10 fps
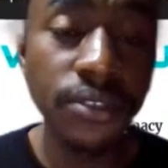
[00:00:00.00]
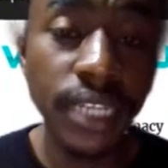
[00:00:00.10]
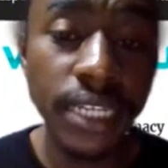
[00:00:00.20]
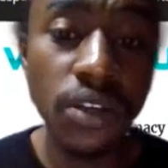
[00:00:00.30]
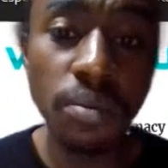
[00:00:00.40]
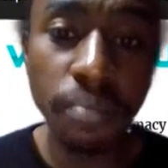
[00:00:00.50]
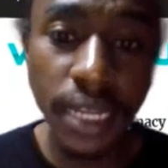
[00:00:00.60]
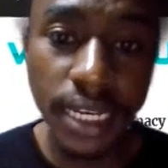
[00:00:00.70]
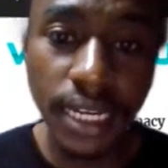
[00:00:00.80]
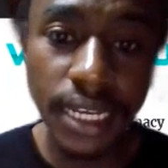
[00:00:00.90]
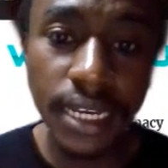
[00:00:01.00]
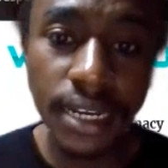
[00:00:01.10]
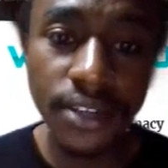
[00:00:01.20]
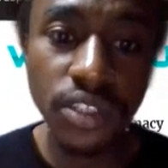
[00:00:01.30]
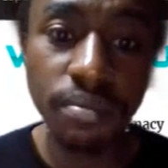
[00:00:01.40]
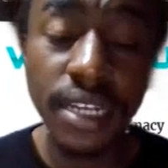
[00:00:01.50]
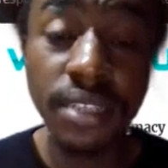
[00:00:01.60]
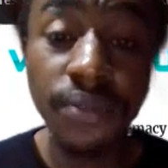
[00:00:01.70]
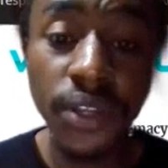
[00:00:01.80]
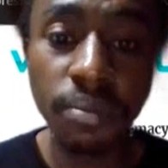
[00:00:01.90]
completely customized video
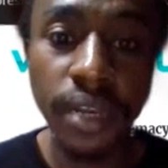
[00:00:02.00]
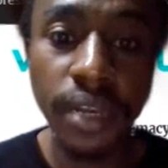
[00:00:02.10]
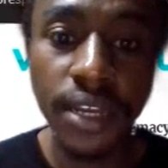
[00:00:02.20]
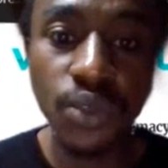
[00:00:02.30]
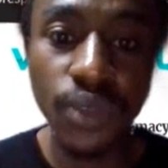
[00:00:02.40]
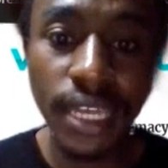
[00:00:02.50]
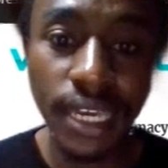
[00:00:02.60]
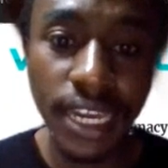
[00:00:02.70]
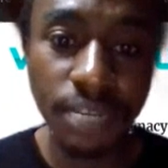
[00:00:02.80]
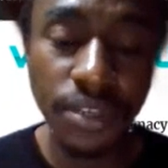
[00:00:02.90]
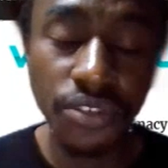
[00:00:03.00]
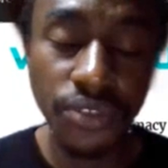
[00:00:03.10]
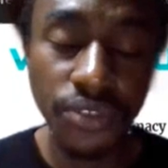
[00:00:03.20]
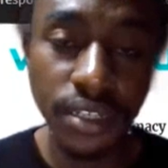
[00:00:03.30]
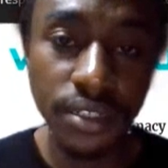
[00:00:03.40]
players with engagement triggers.